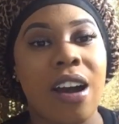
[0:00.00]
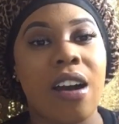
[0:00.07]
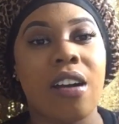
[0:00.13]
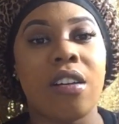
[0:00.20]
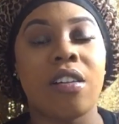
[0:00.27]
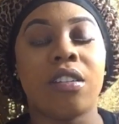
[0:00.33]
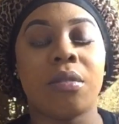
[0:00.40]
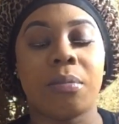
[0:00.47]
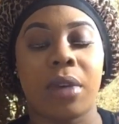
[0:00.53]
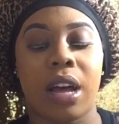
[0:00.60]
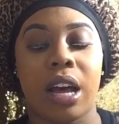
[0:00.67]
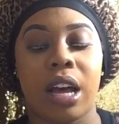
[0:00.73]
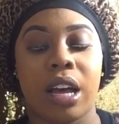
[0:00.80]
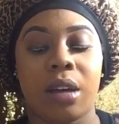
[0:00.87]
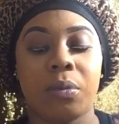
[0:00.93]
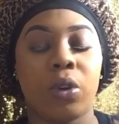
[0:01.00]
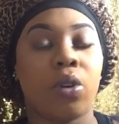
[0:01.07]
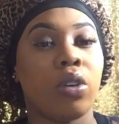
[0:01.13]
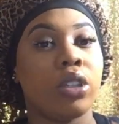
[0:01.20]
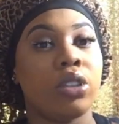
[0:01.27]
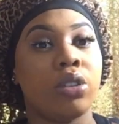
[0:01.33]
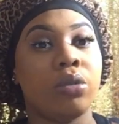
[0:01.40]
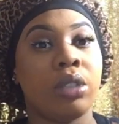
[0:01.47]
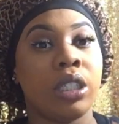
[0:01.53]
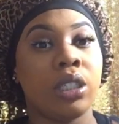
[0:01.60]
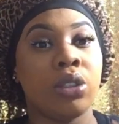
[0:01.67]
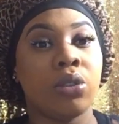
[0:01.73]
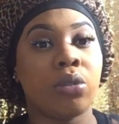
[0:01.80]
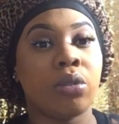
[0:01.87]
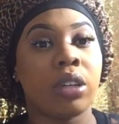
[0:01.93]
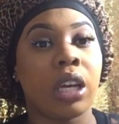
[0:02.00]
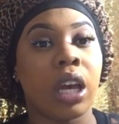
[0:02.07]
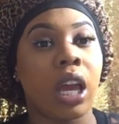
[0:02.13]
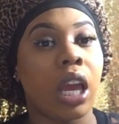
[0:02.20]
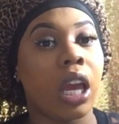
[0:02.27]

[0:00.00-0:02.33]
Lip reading: I'm going to be doing